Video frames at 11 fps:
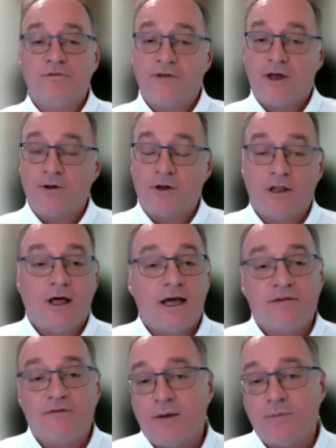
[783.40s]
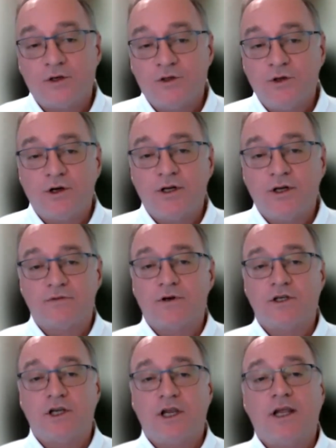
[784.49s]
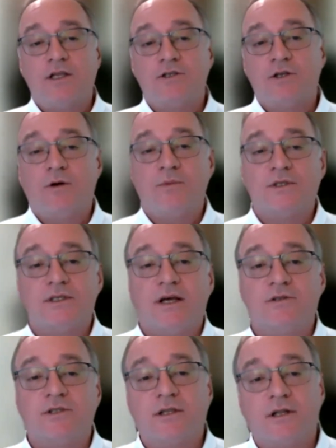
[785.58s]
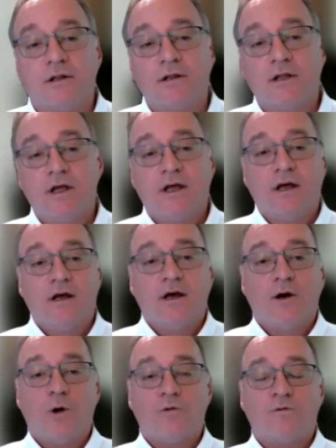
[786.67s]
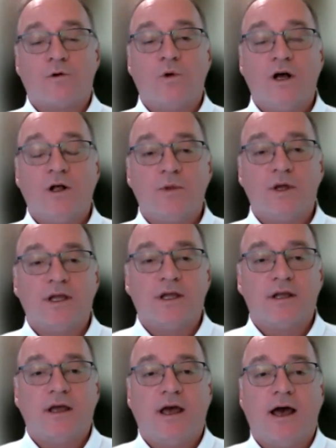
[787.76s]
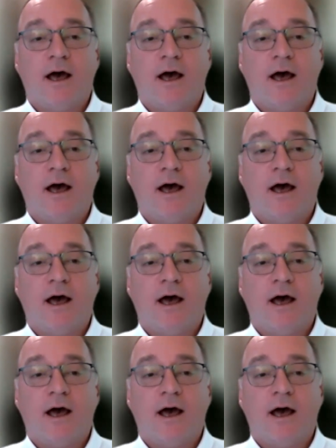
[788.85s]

You found a lot of opportunities for change. It almost sounds a little overwhelming.